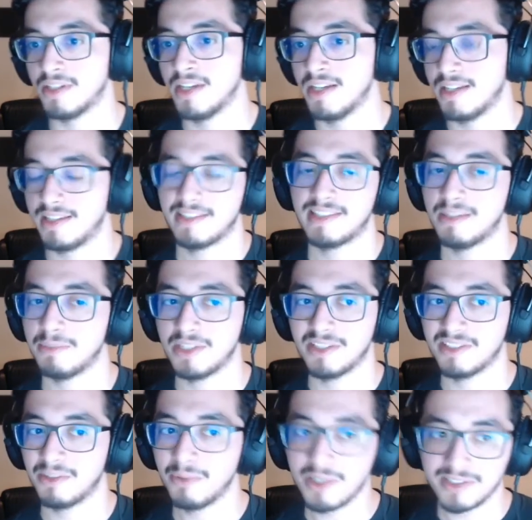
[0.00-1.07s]
And that's not
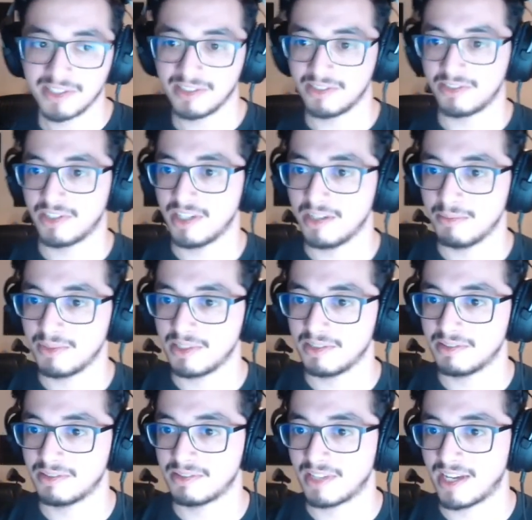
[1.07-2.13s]
because I wanted to get the job,
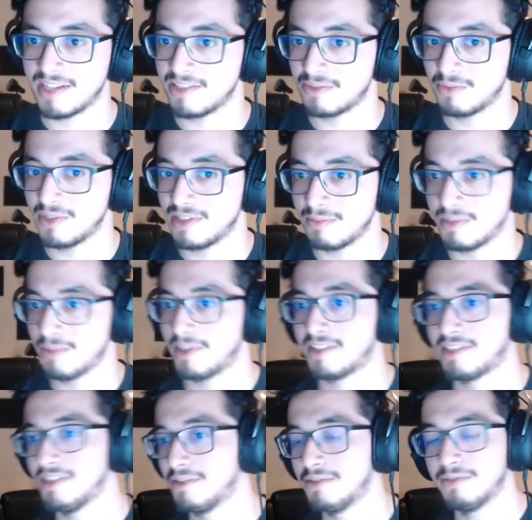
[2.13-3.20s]
because I just wanted to be
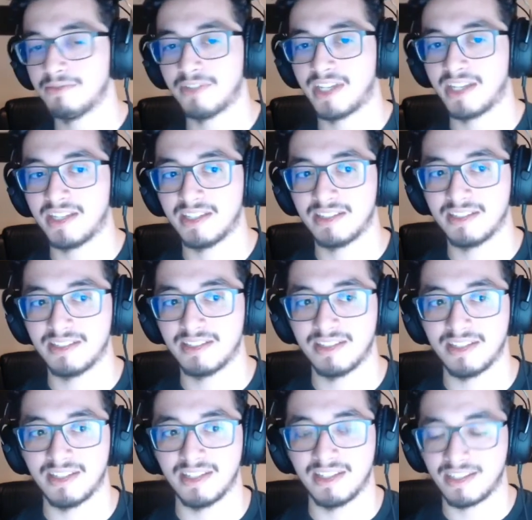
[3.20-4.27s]
myself, and
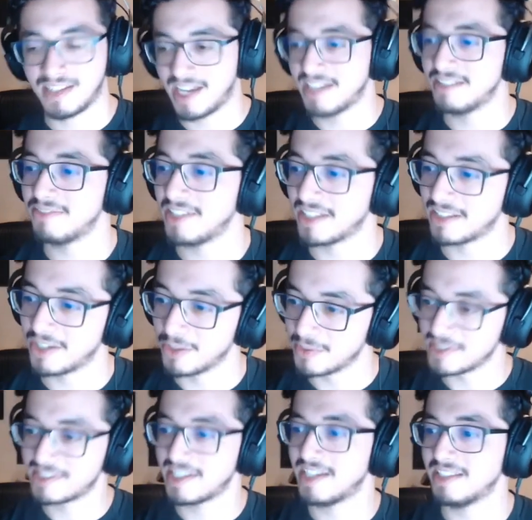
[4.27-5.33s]
it kind of like
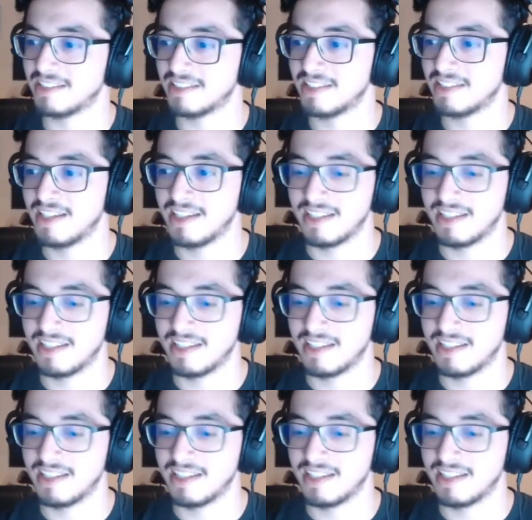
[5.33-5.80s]
coincided.